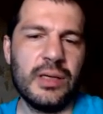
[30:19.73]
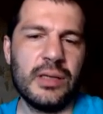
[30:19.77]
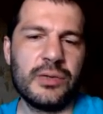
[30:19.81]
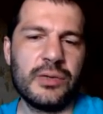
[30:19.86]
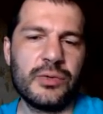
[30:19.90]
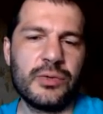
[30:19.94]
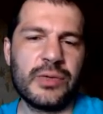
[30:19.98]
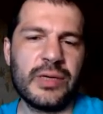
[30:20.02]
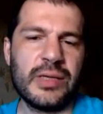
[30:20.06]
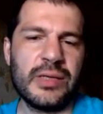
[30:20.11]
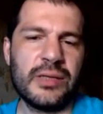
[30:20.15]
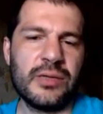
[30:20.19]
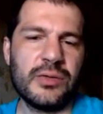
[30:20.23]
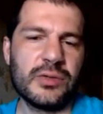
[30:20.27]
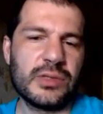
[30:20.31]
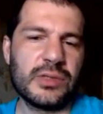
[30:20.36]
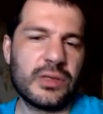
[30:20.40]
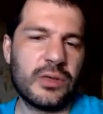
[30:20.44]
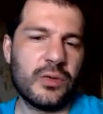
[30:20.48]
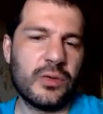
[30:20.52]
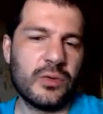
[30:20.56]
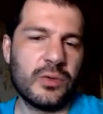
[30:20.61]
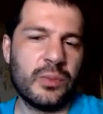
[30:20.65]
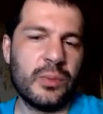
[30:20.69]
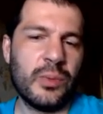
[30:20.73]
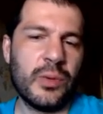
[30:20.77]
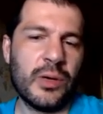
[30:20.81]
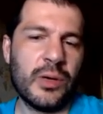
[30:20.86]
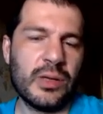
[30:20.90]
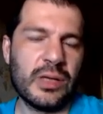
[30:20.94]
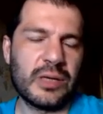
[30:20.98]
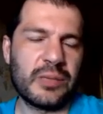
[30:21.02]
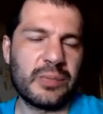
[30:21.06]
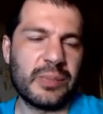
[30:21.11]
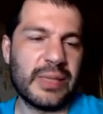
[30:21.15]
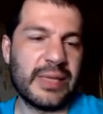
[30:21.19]
to reduce code
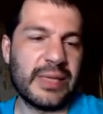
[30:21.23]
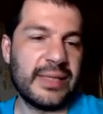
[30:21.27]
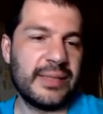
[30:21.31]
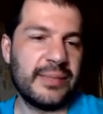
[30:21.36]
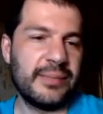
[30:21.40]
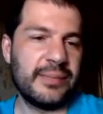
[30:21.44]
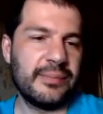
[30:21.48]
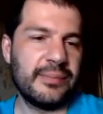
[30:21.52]
boilerplate.